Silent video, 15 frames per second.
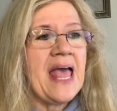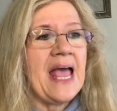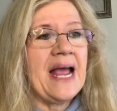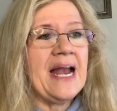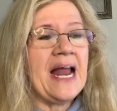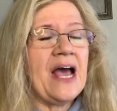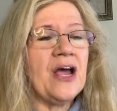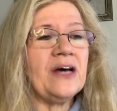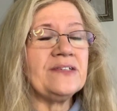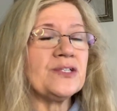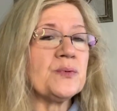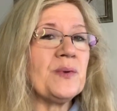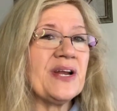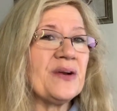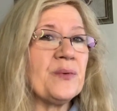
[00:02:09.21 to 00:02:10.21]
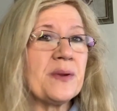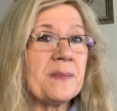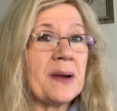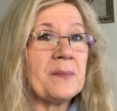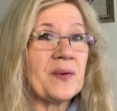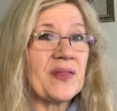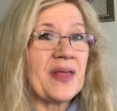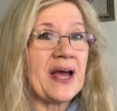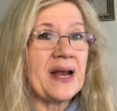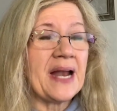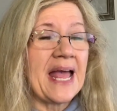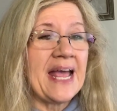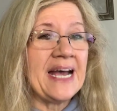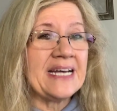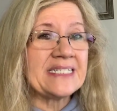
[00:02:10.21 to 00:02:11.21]
And I also want to remember that
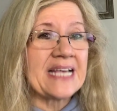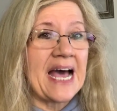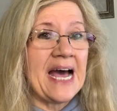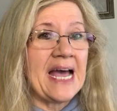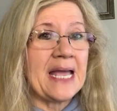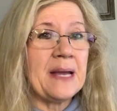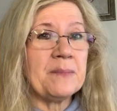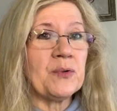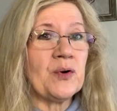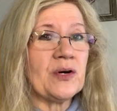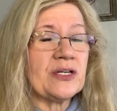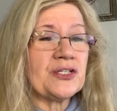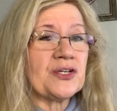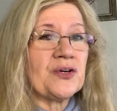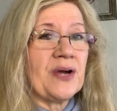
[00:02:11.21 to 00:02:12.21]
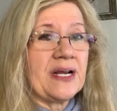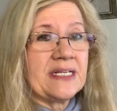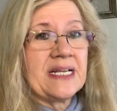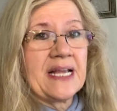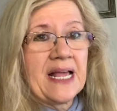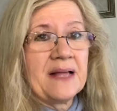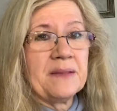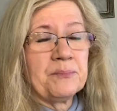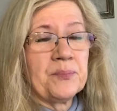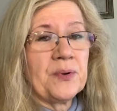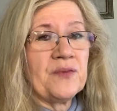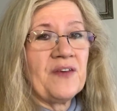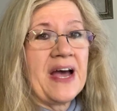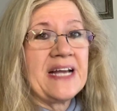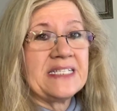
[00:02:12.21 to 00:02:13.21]
as I am course correcting, it
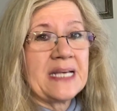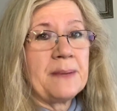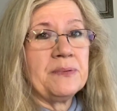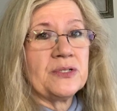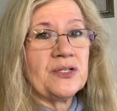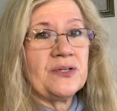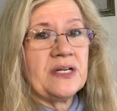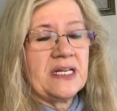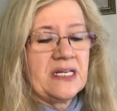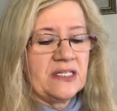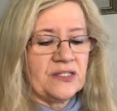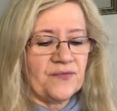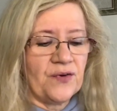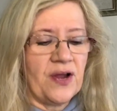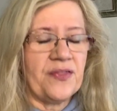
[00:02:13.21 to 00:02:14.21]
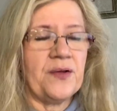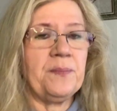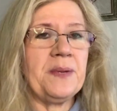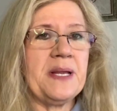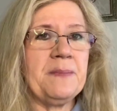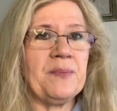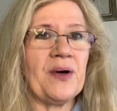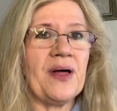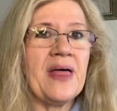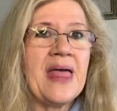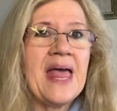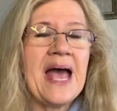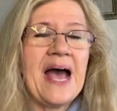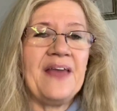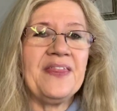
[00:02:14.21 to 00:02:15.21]
provides opportunities for other people.
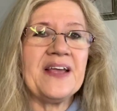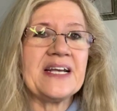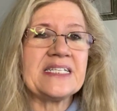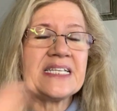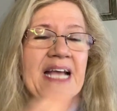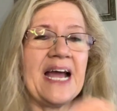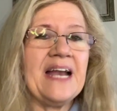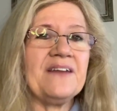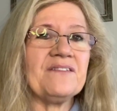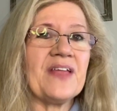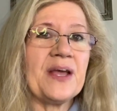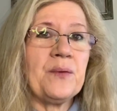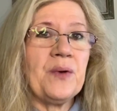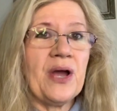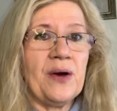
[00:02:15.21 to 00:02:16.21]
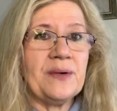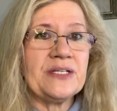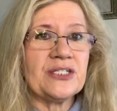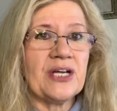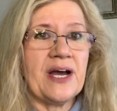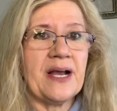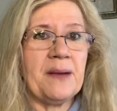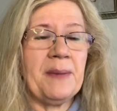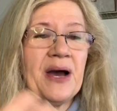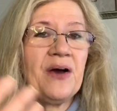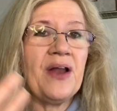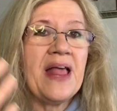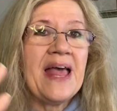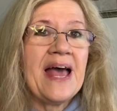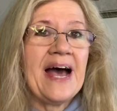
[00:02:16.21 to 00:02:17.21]
I think it's kind of like we always talk about
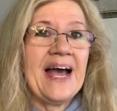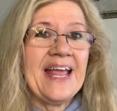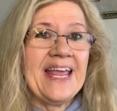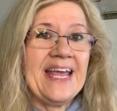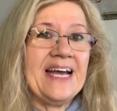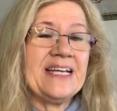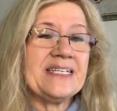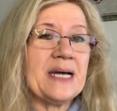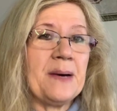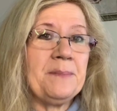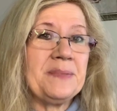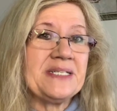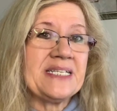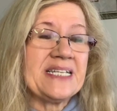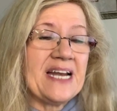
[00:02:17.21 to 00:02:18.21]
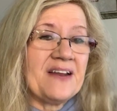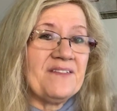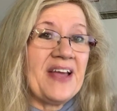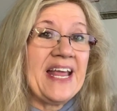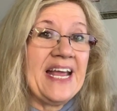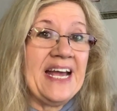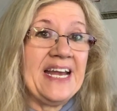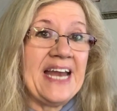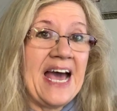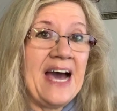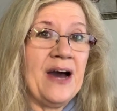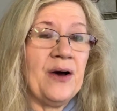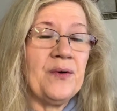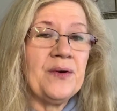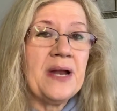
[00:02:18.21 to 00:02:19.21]
a hand up instead of a hand
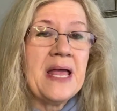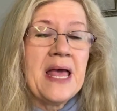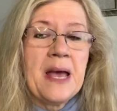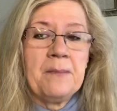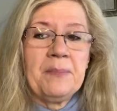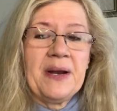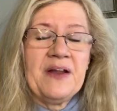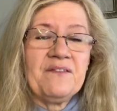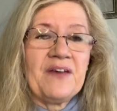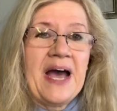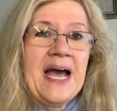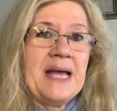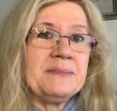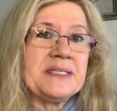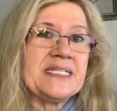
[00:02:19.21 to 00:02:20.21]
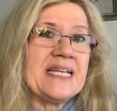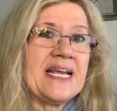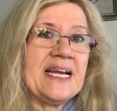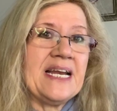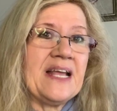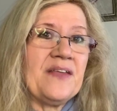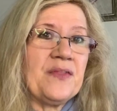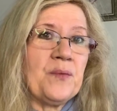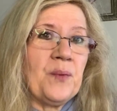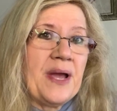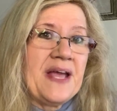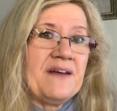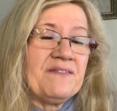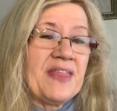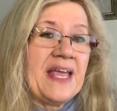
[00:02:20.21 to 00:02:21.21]
out. But if I'm standing in the
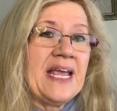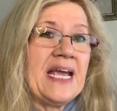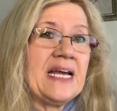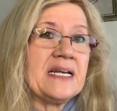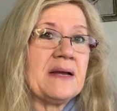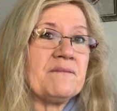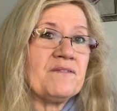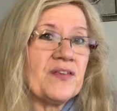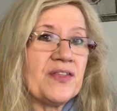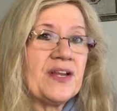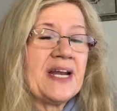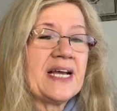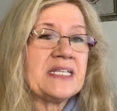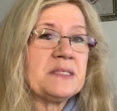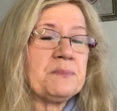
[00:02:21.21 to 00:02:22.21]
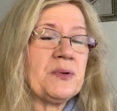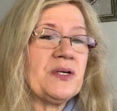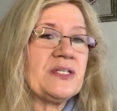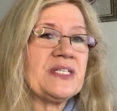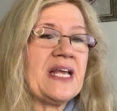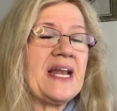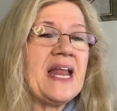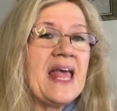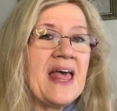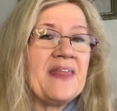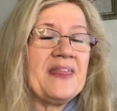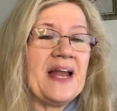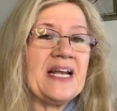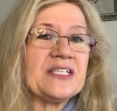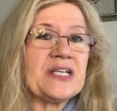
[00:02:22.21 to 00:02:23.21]
way of the hand up for the next person,
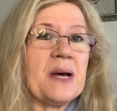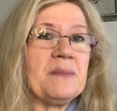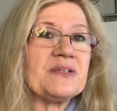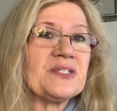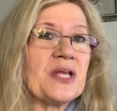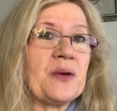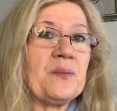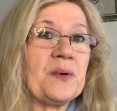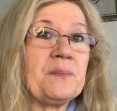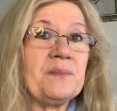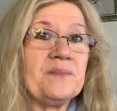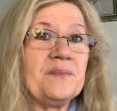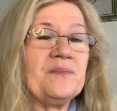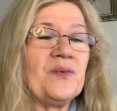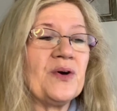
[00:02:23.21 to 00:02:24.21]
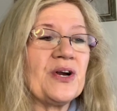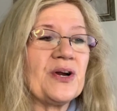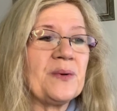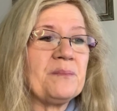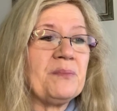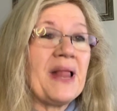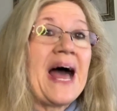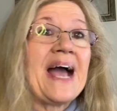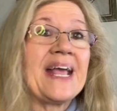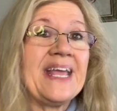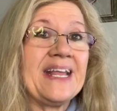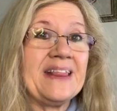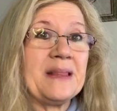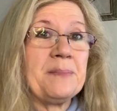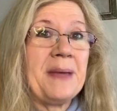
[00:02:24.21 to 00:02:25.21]
then it's almost like we're, we're
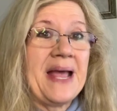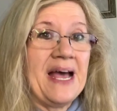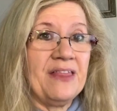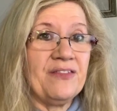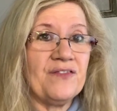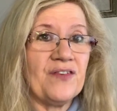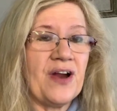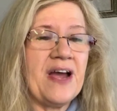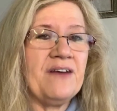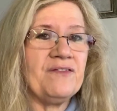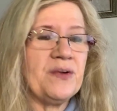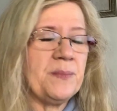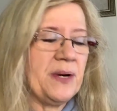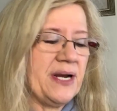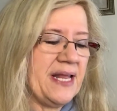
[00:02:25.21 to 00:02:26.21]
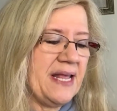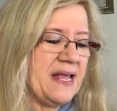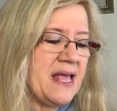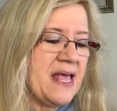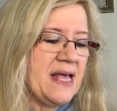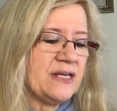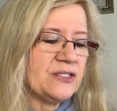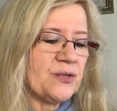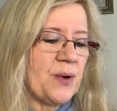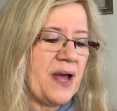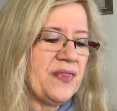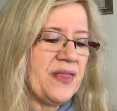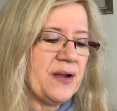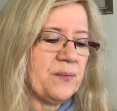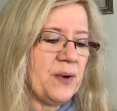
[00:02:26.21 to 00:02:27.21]
blocking the path for everybody. So I
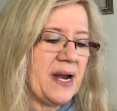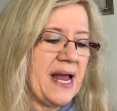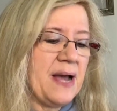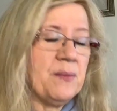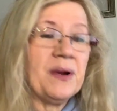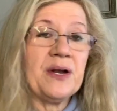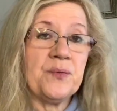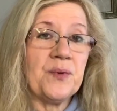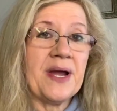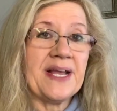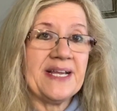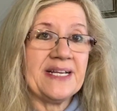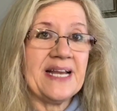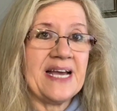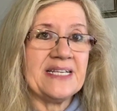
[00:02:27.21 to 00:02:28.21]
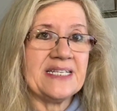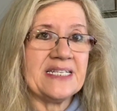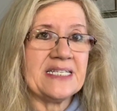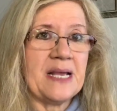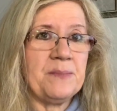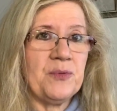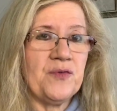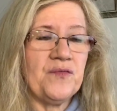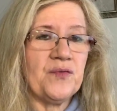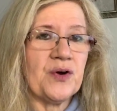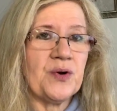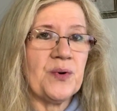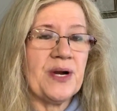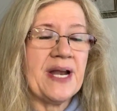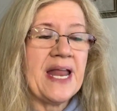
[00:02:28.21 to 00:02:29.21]
think what I want to recognize as I move
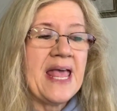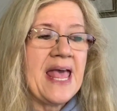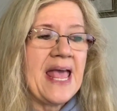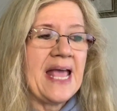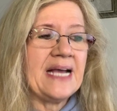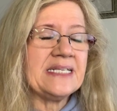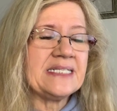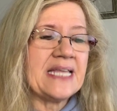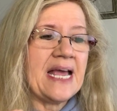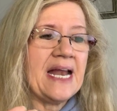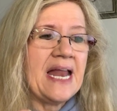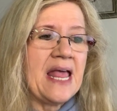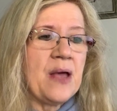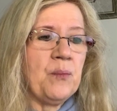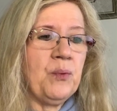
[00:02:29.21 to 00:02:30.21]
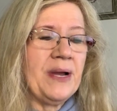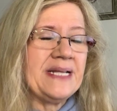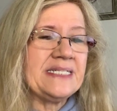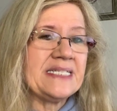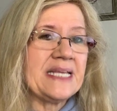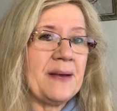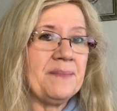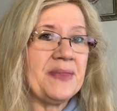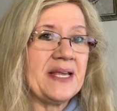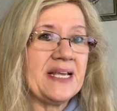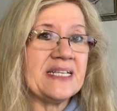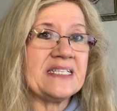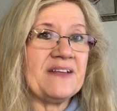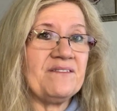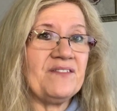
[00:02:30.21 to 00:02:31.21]
forward is that when something
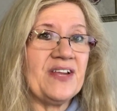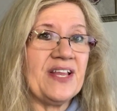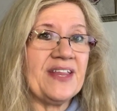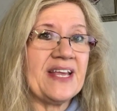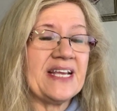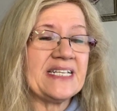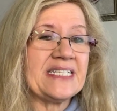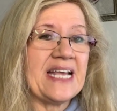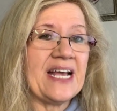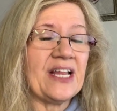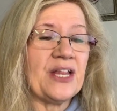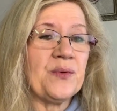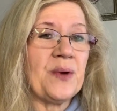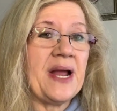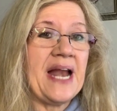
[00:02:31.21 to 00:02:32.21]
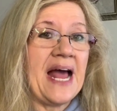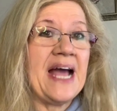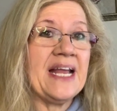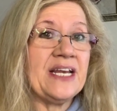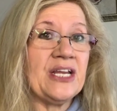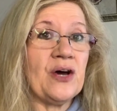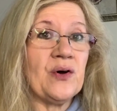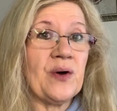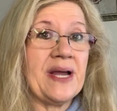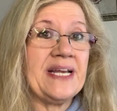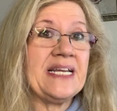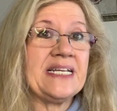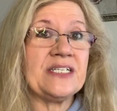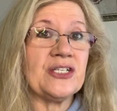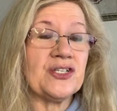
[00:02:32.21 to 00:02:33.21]
isn't feeling exactly right, I know I
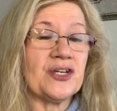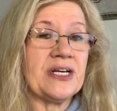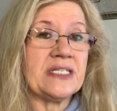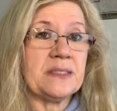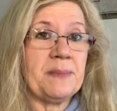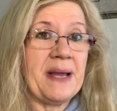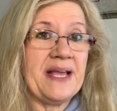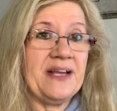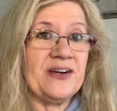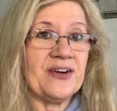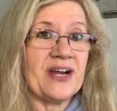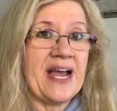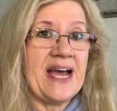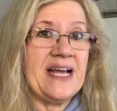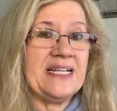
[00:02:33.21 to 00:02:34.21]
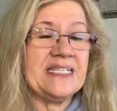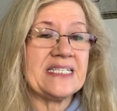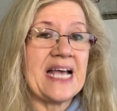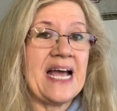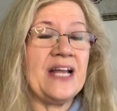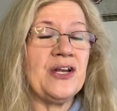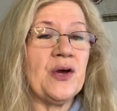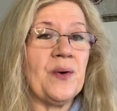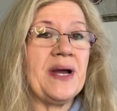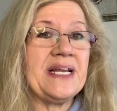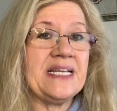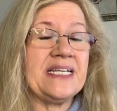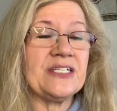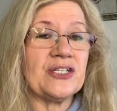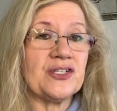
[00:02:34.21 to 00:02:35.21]
need to trust my inner guidance. I know I
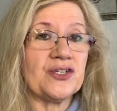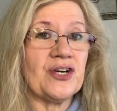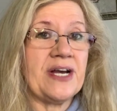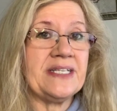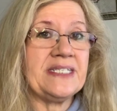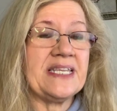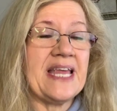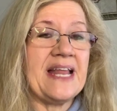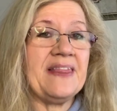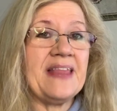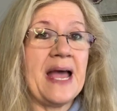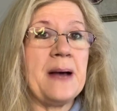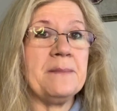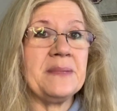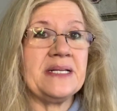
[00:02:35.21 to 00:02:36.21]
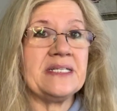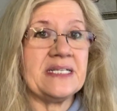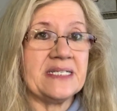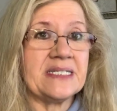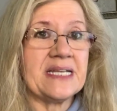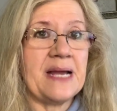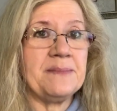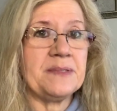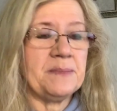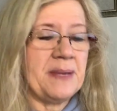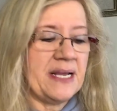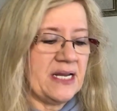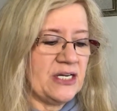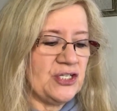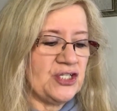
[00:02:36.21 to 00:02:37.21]
need to trust that that means it's time to
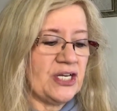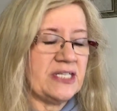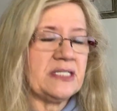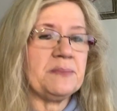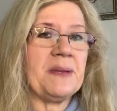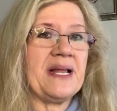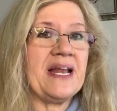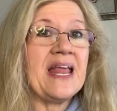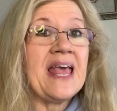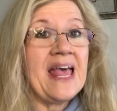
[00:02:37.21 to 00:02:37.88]
make an adjustment.